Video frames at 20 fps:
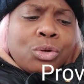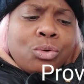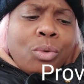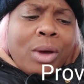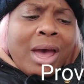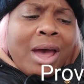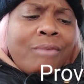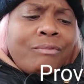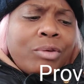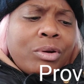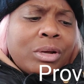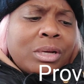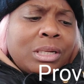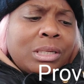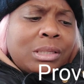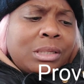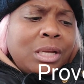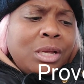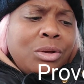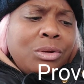whoever
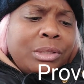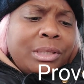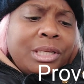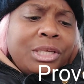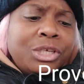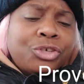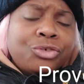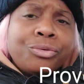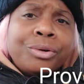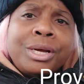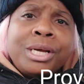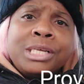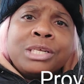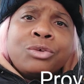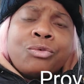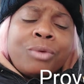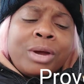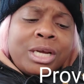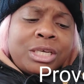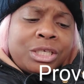conceals his
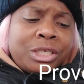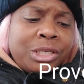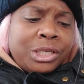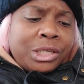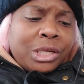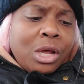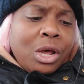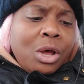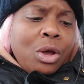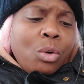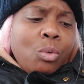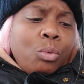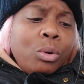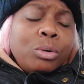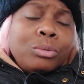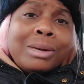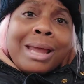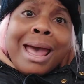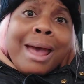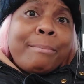transgressions
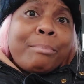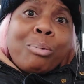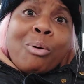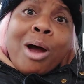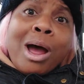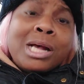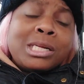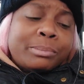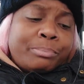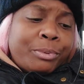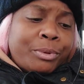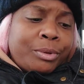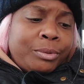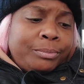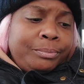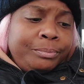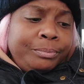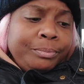will not prosper,